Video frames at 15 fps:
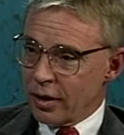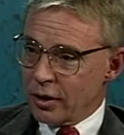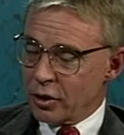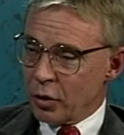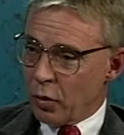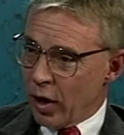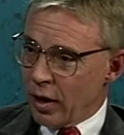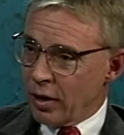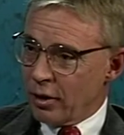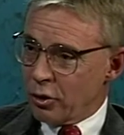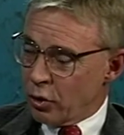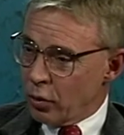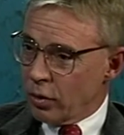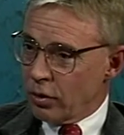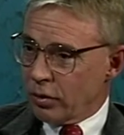is the right
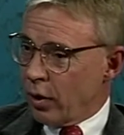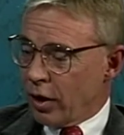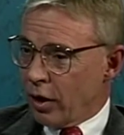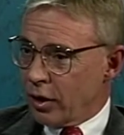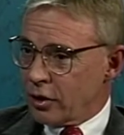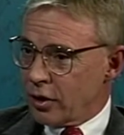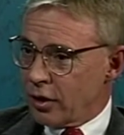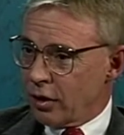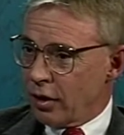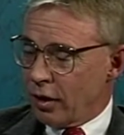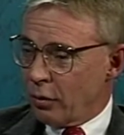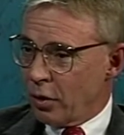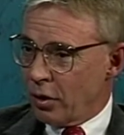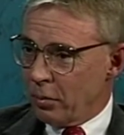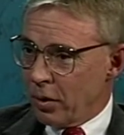tool, quite honestly, or I
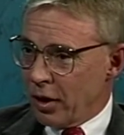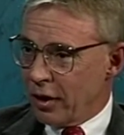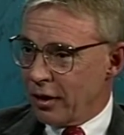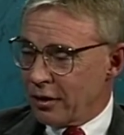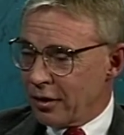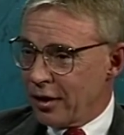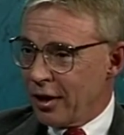wouldn't be here